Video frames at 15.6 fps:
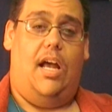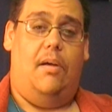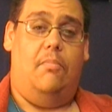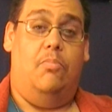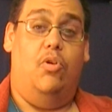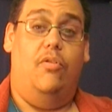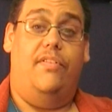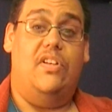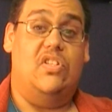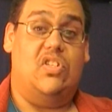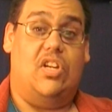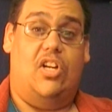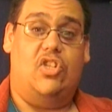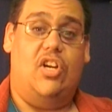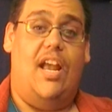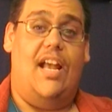Movies
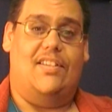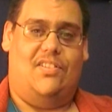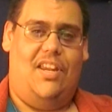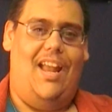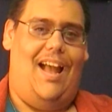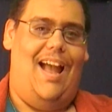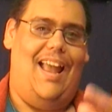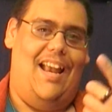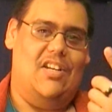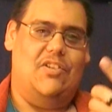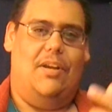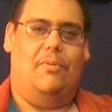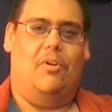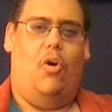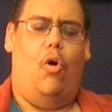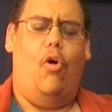such as, I actually
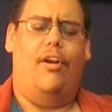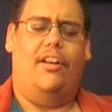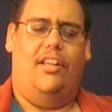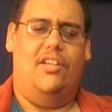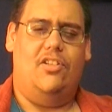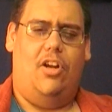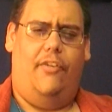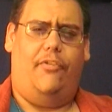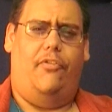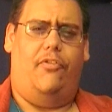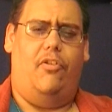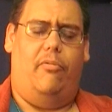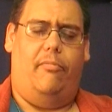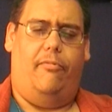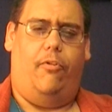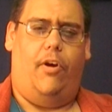am going to list off a few
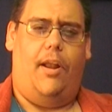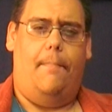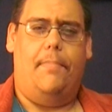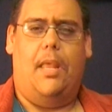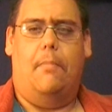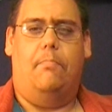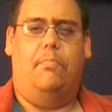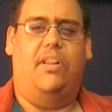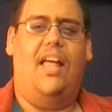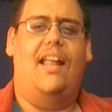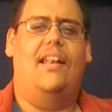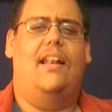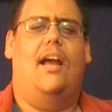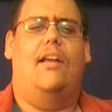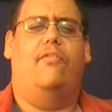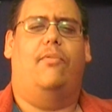of them for you. Plan
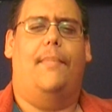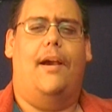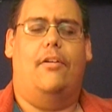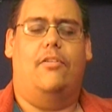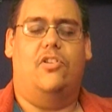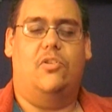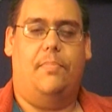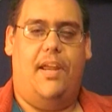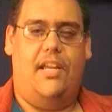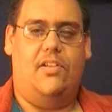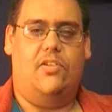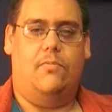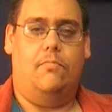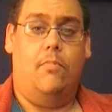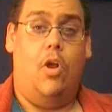9 from Outer Space,